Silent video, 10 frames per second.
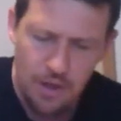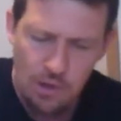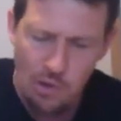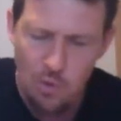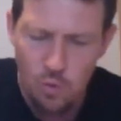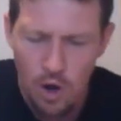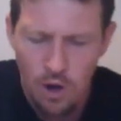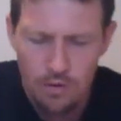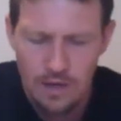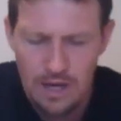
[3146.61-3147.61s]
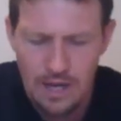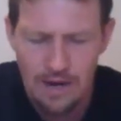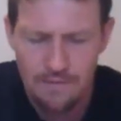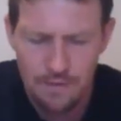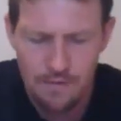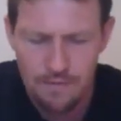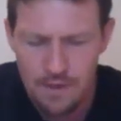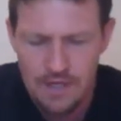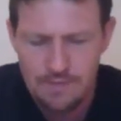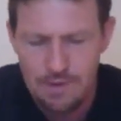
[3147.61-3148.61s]
who walk not after the
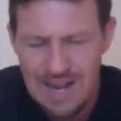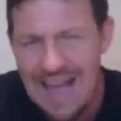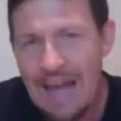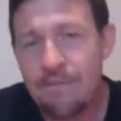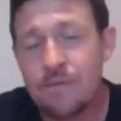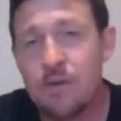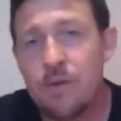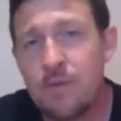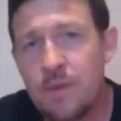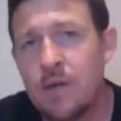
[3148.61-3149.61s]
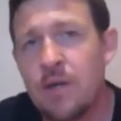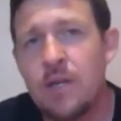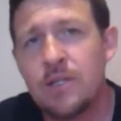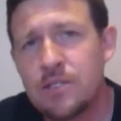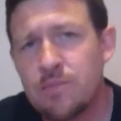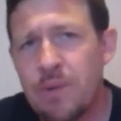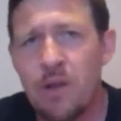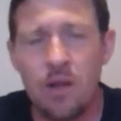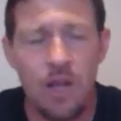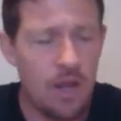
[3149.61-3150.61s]
flesh, but after the
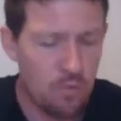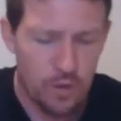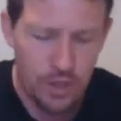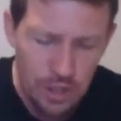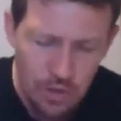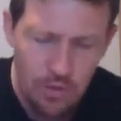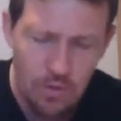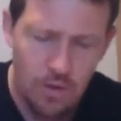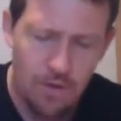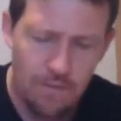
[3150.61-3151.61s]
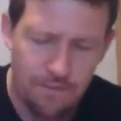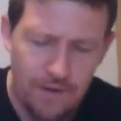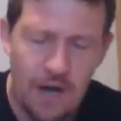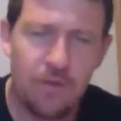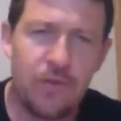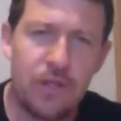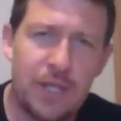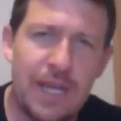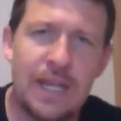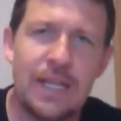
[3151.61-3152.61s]
Spirit. When you follow the
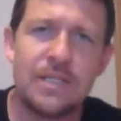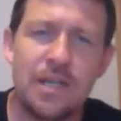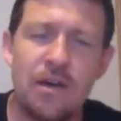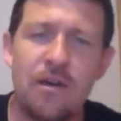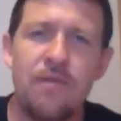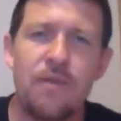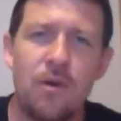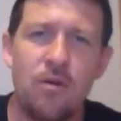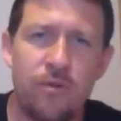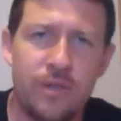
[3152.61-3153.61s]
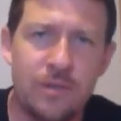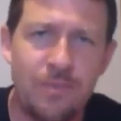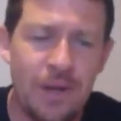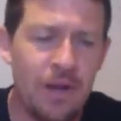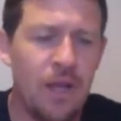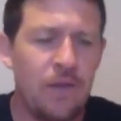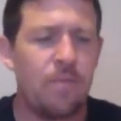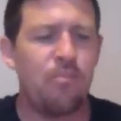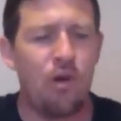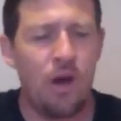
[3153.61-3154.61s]
leadings of the Holy Spirit, the
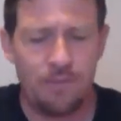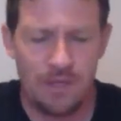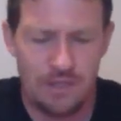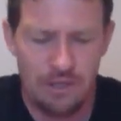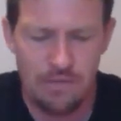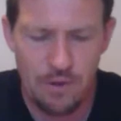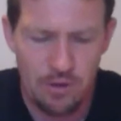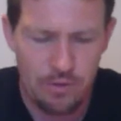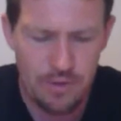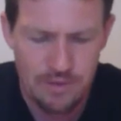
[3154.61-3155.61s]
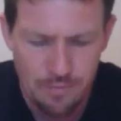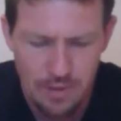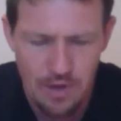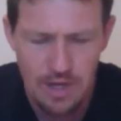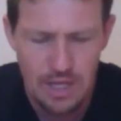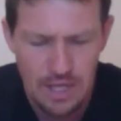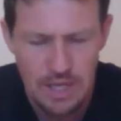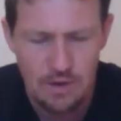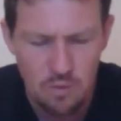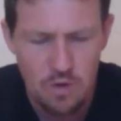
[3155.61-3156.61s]
promptings of the Holy Spirit,
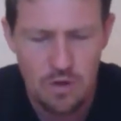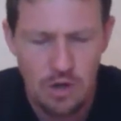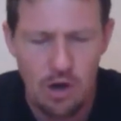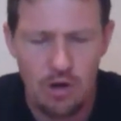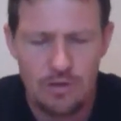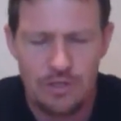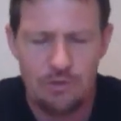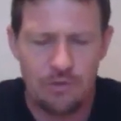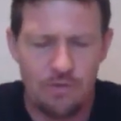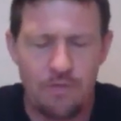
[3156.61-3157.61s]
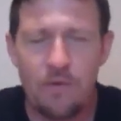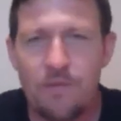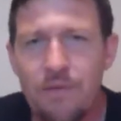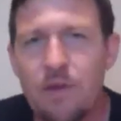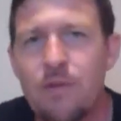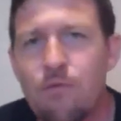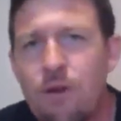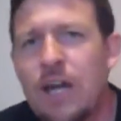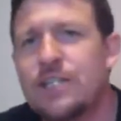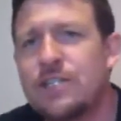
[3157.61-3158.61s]
it will cause you to fulfill the
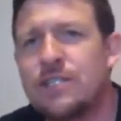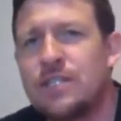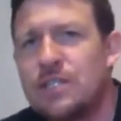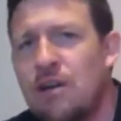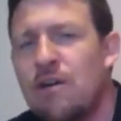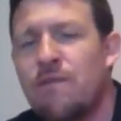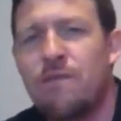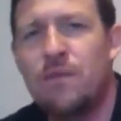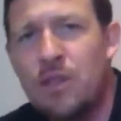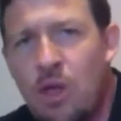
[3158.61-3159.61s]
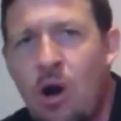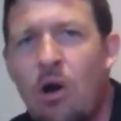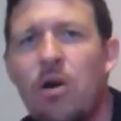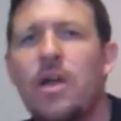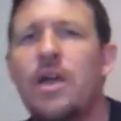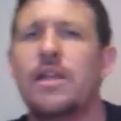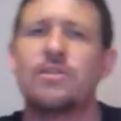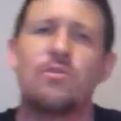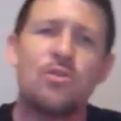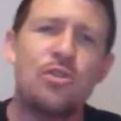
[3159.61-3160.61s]
righteousness of the law.
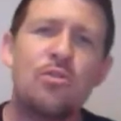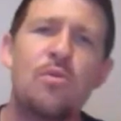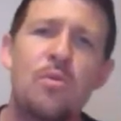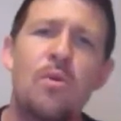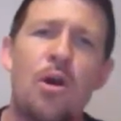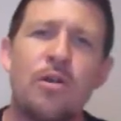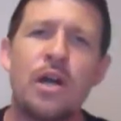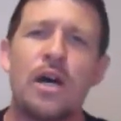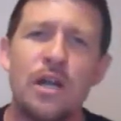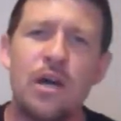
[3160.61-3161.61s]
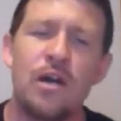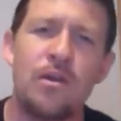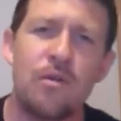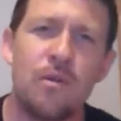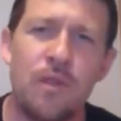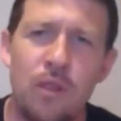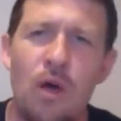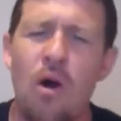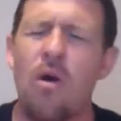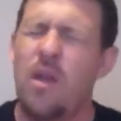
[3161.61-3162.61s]
So you are not under the
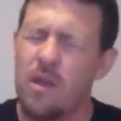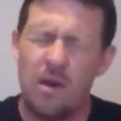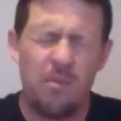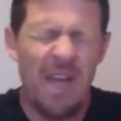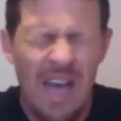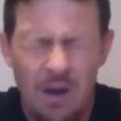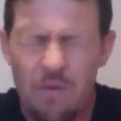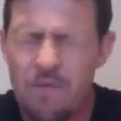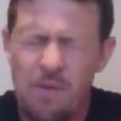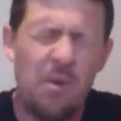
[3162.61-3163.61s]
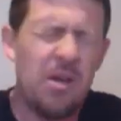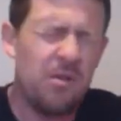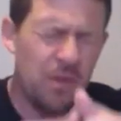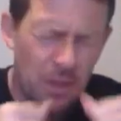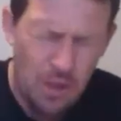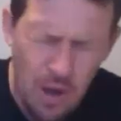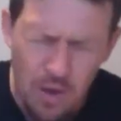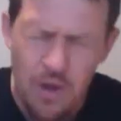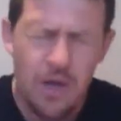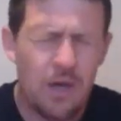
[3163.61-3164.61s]
law. Come out from under the
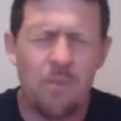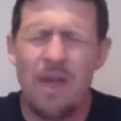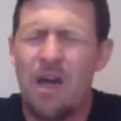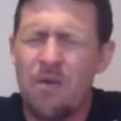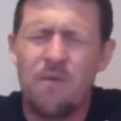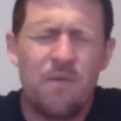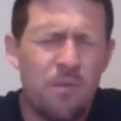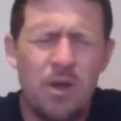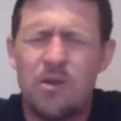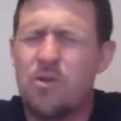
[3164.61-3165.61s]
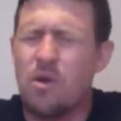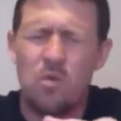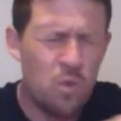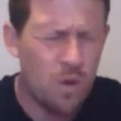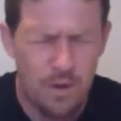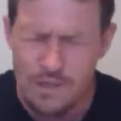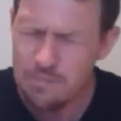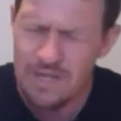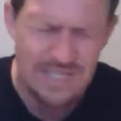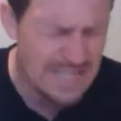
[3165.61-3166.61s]
law. Come out from under a works
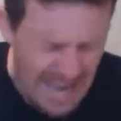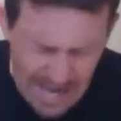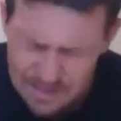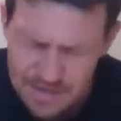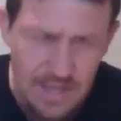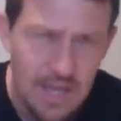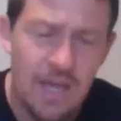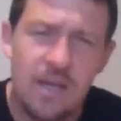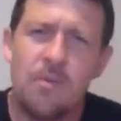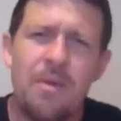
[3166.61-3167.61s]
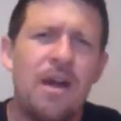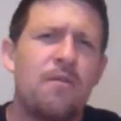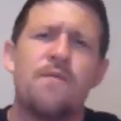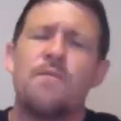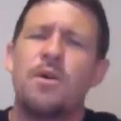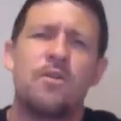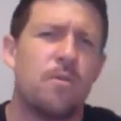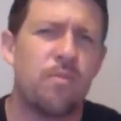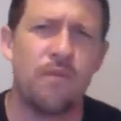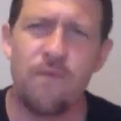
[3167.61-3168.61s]
mentality. Come out from under
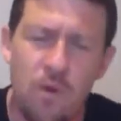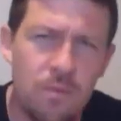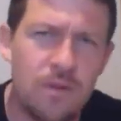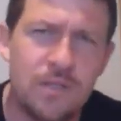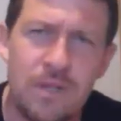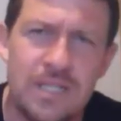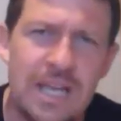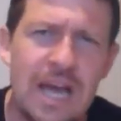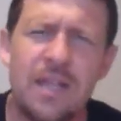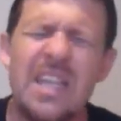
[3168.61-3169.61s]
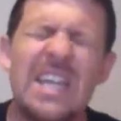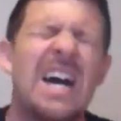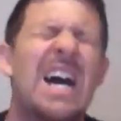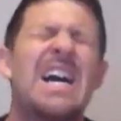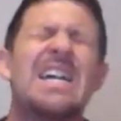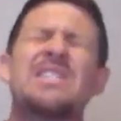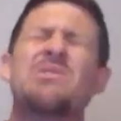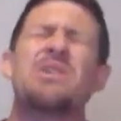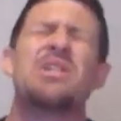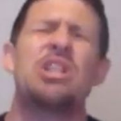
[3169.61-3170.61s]
a performance mentality. God is
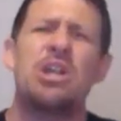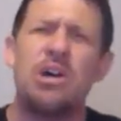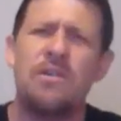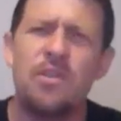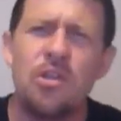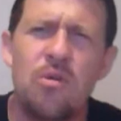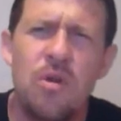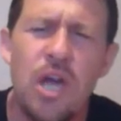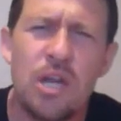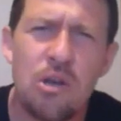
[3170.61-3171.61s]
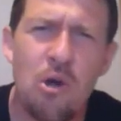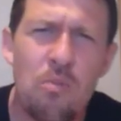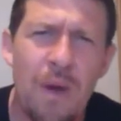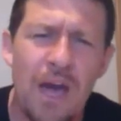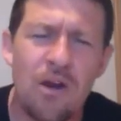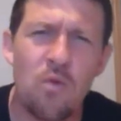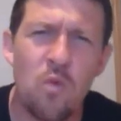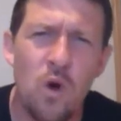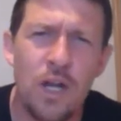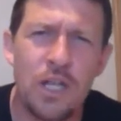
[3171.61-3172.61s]
going to love you no matter
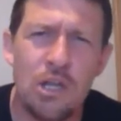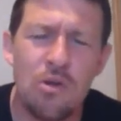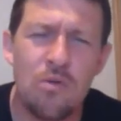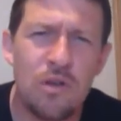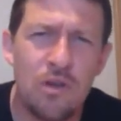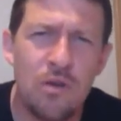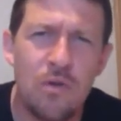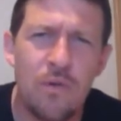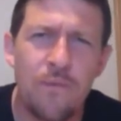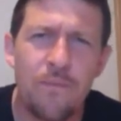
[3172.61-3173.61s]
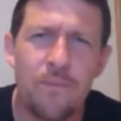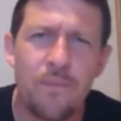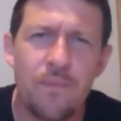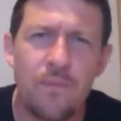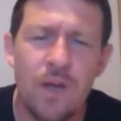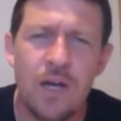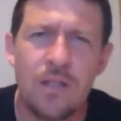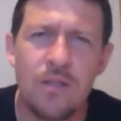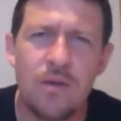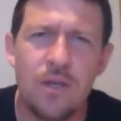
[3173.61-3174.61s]
what you do.
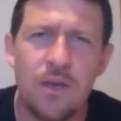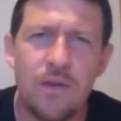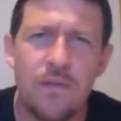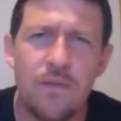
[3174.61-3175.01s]
Hallelujah.